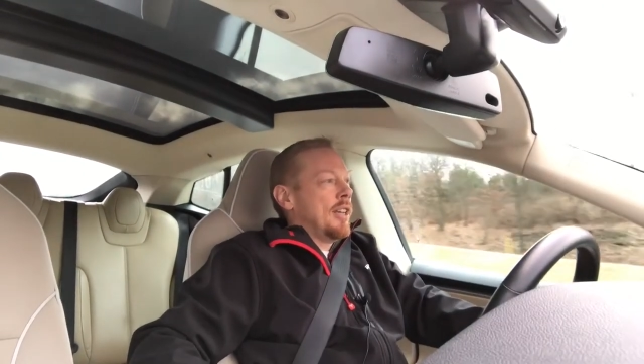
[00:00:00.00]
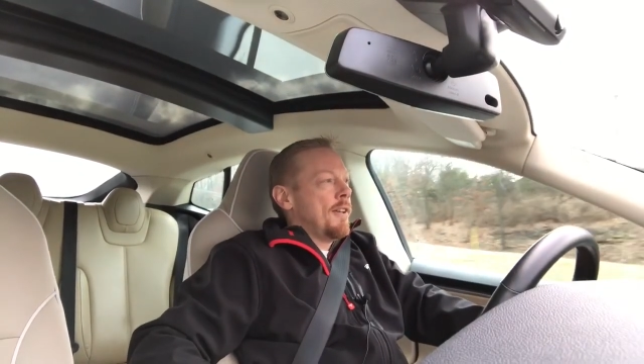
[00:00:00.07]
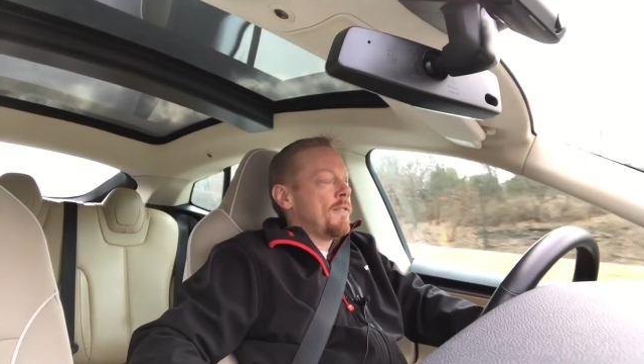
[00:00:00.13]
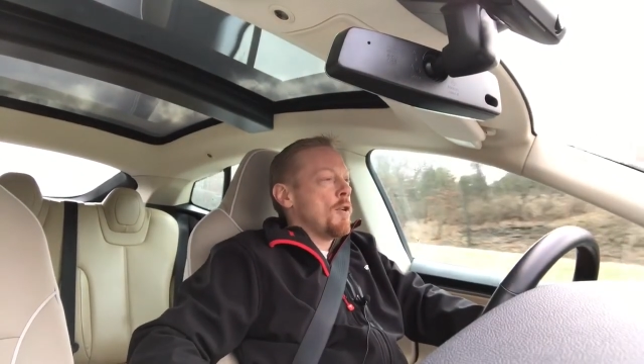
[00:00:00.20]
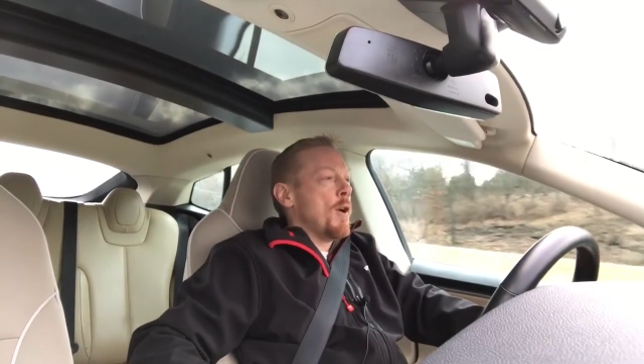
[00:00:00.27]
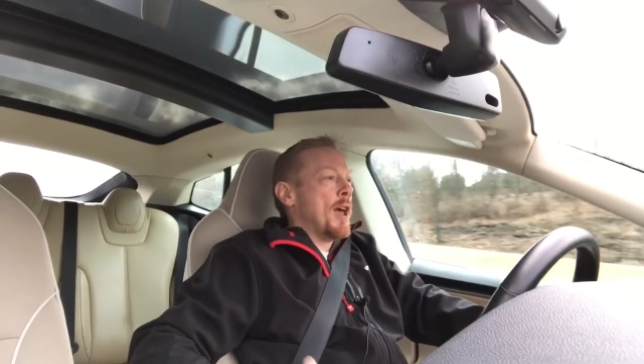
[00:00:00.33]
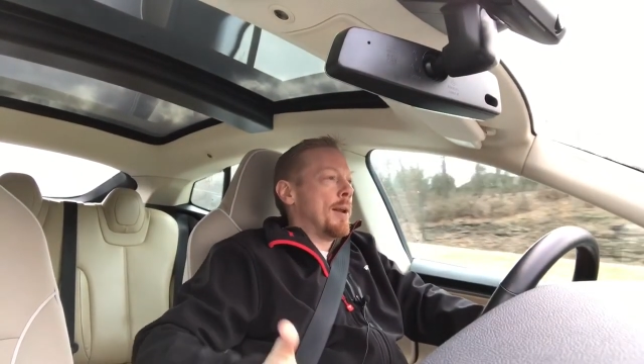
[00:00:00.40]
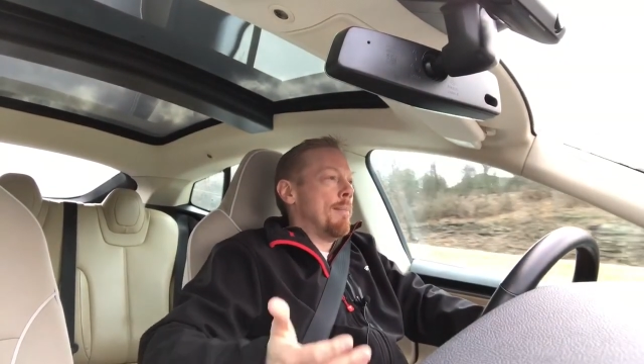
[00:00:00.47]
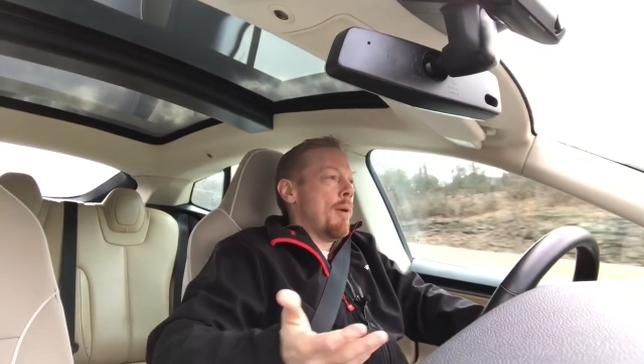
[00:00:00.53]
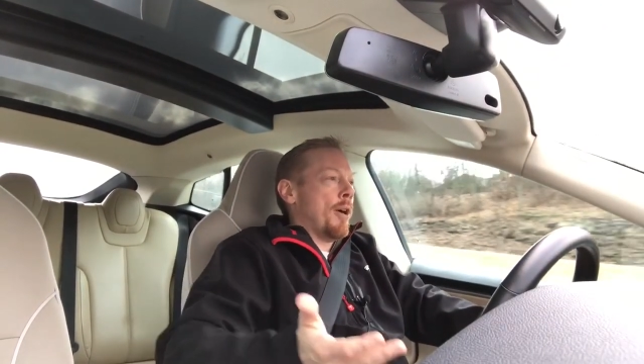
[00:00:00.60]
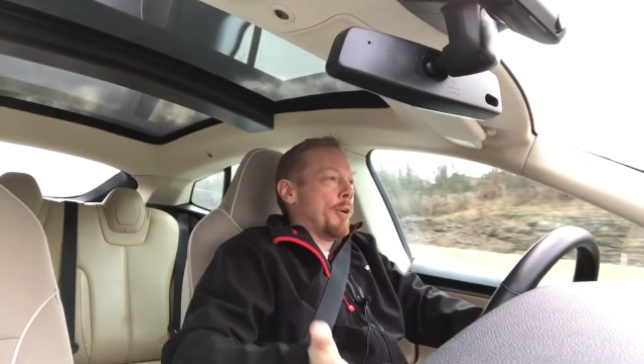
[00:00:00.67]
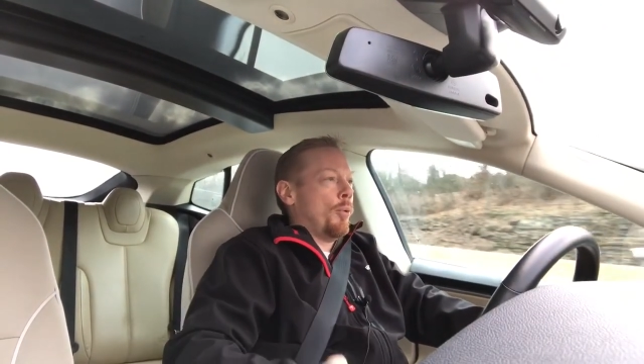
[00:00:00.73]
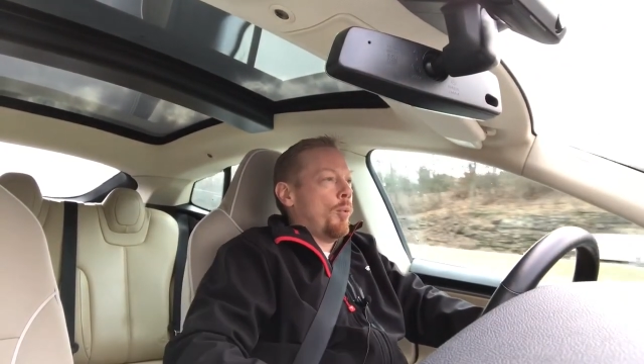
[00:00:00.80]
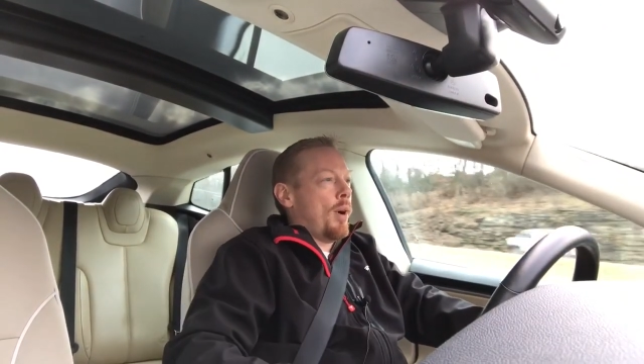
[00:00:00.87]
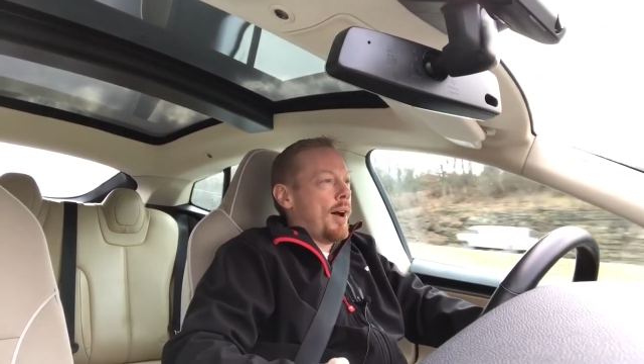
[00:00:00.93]
if you had a
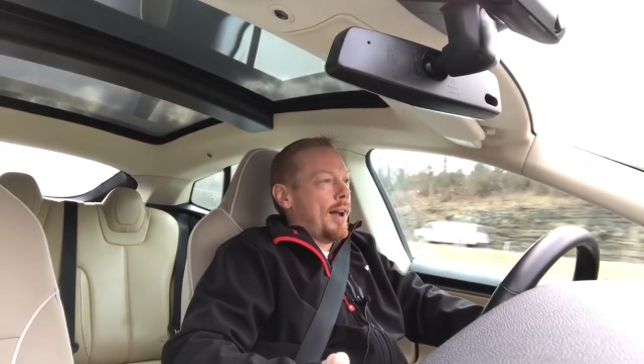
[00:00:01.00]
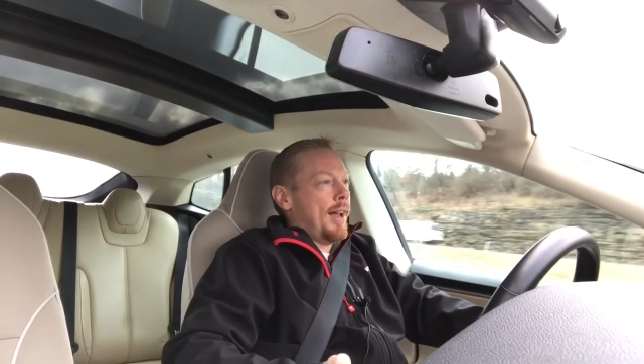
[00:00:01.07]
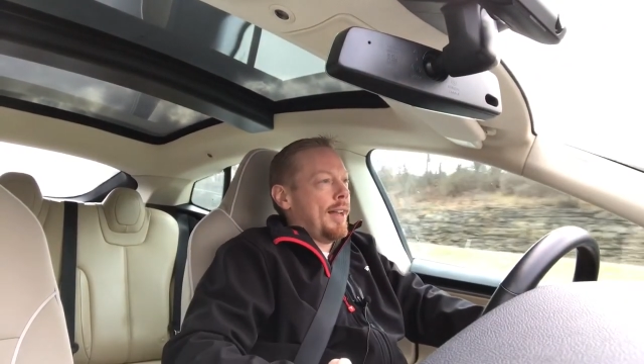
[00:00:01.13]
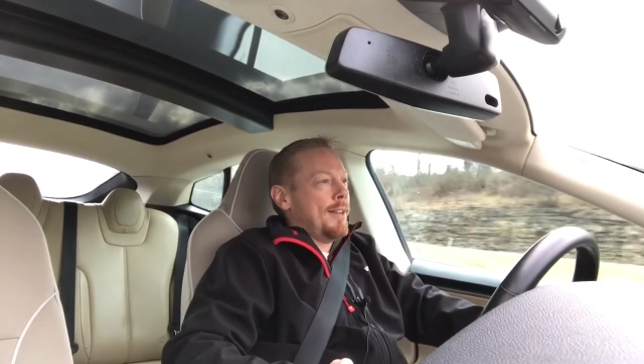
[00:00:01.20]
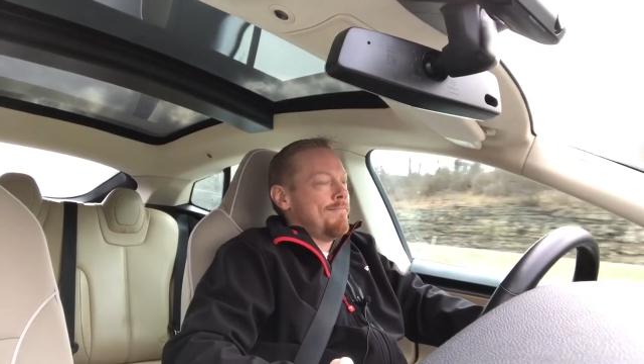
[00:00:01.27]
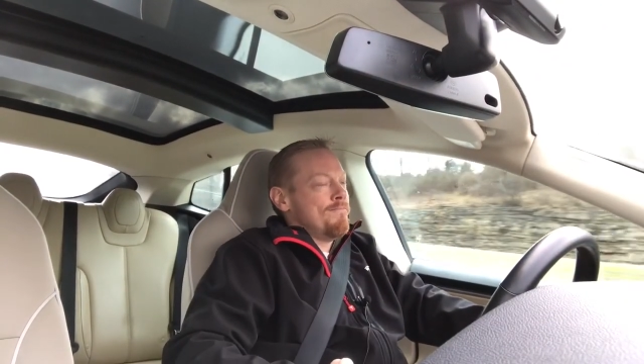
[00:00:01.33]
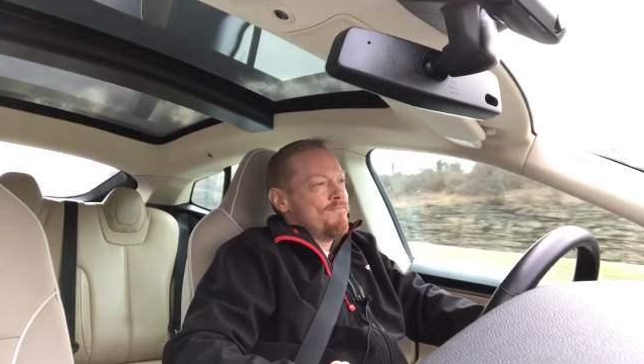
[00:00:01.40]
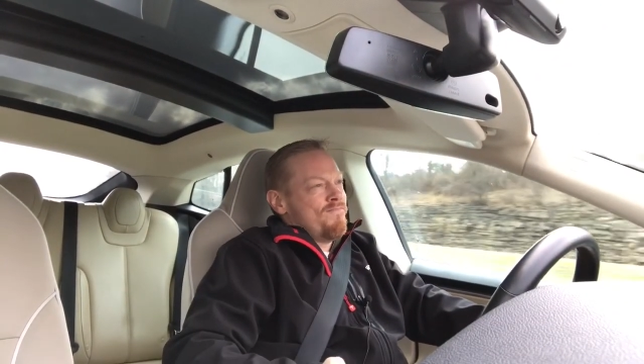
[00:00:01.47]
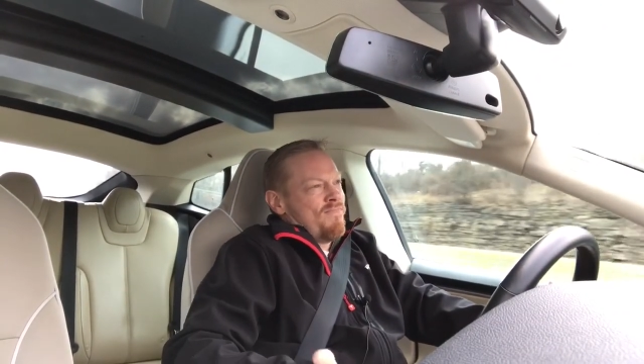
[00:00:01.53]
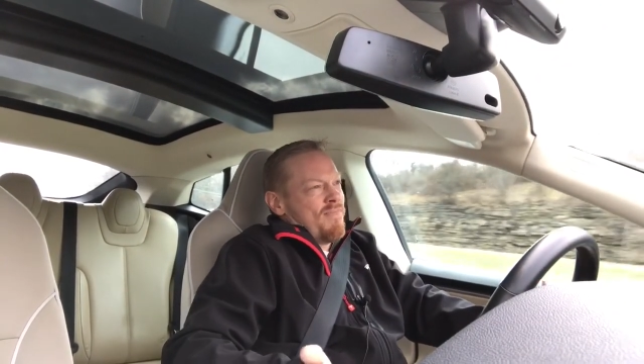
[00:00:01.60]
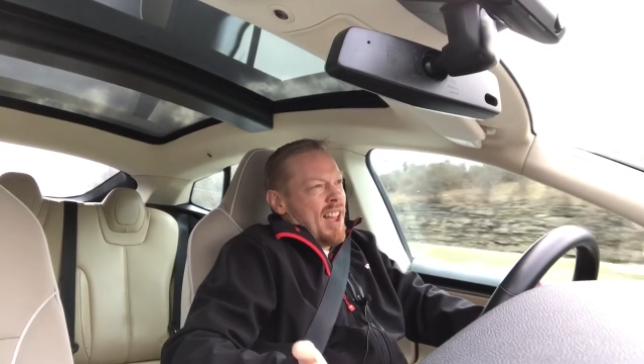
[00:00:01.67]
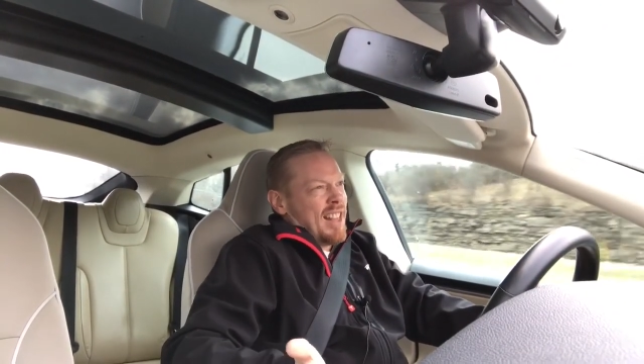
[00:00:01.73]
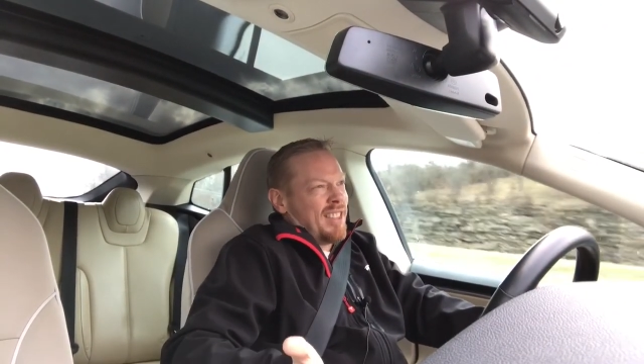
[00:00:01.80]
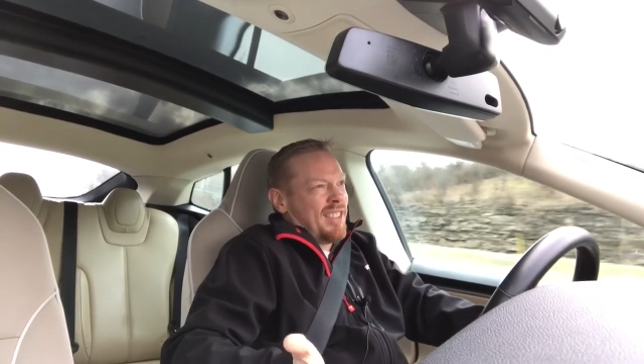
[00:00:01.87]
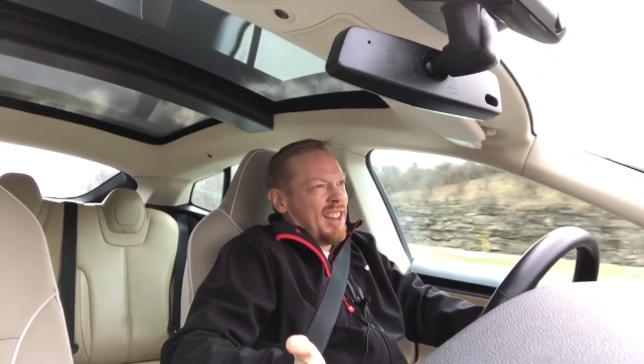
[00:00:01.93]
Model Y
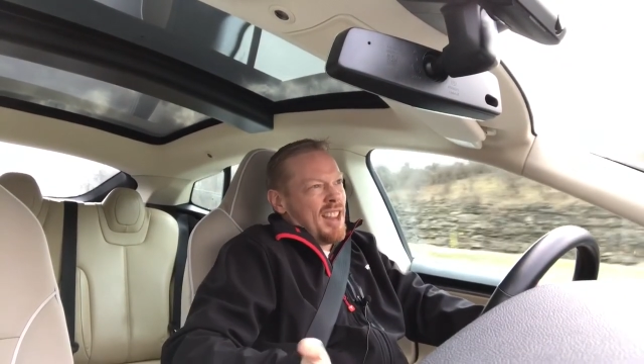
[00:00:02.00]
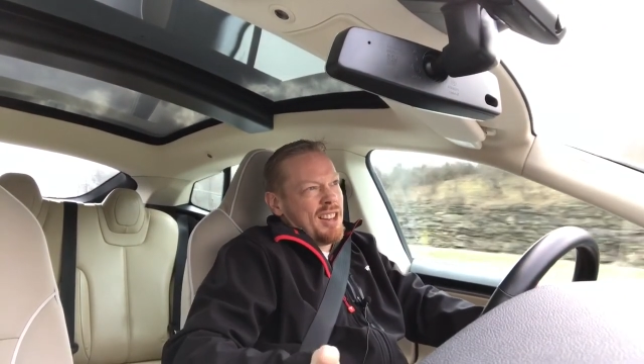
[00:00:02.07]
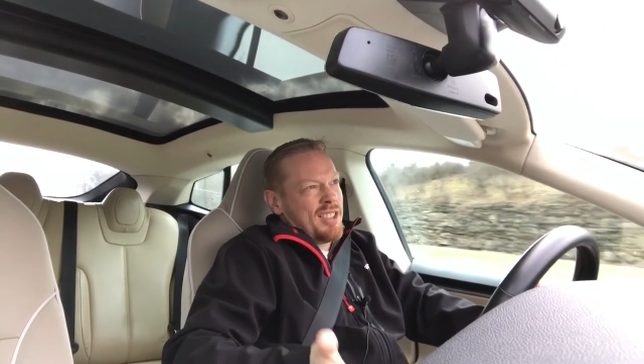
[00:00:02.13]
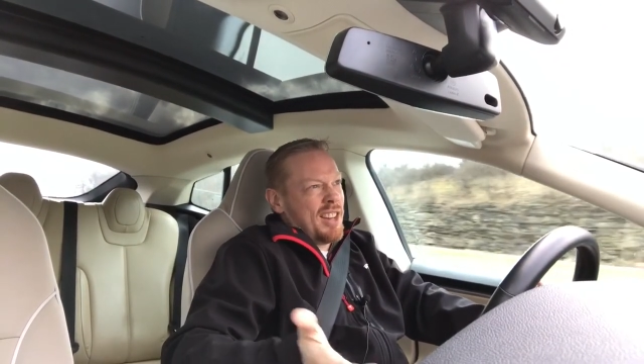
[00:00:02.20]
at, say,